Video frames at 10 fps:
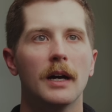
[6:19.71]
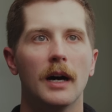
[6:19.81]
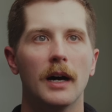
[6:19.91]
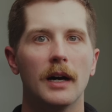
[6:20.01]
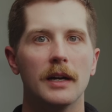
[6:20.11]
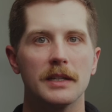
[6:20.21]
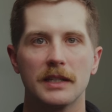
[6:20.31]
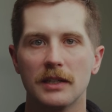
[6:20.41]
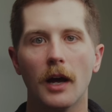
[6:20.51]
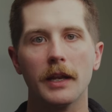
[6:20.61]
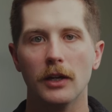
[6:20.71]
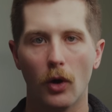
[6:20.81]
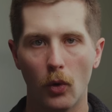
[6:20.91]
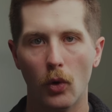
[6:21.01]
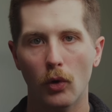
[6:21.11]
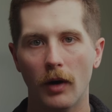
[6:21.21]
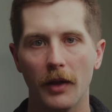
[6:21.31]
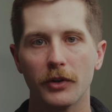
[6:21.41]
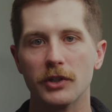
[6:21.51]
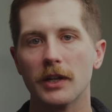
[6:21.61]
uh, studied a whole
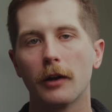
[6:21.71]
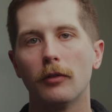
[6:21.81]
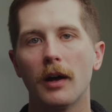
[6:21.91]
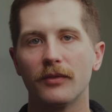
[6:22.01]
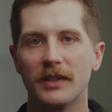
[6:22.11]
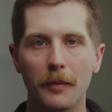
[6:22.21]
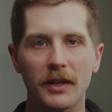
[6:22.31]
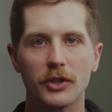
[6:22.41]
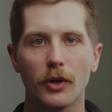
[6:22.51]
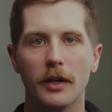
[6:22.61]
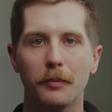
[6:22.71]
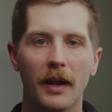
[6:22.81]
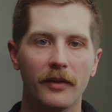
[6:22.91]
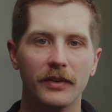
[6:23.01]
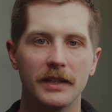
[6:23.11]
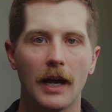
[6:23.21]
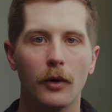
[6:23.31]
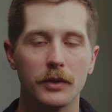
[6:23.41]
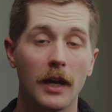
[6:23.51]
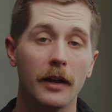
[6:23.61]
lot. There's not a lot of demonstrated benefits
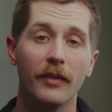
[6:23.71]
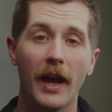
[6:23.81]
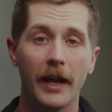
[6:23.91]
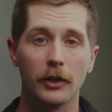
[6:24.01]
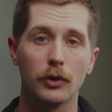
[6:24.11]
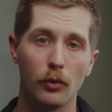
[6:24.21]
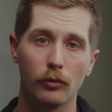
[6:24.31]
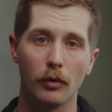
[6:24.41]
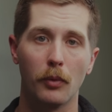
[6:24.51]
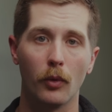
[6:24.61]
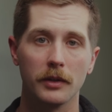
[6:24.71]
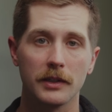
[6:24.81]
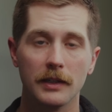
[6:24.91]
outside of anecdotal reports.